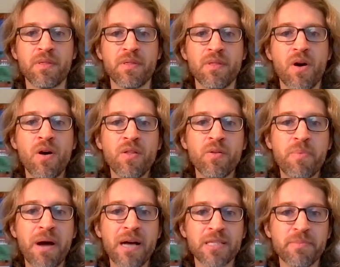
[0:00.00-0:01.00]
all the
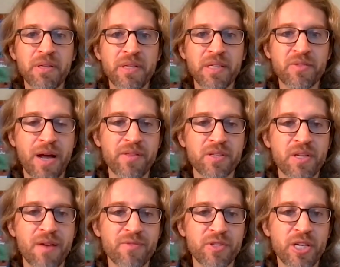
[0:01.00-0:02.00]
possibilities for how this
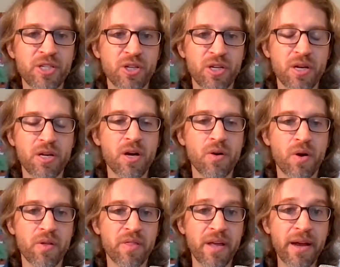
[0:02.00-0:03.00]
conversation could go
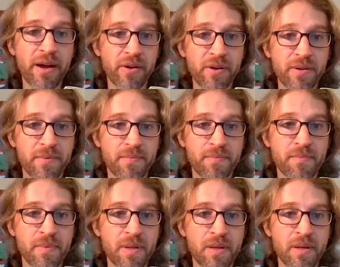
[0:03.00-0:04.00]
are there.
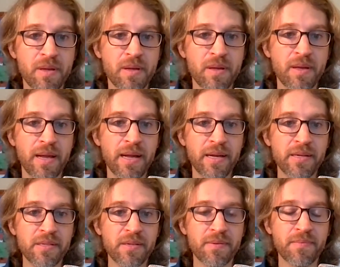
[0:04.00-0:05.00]
And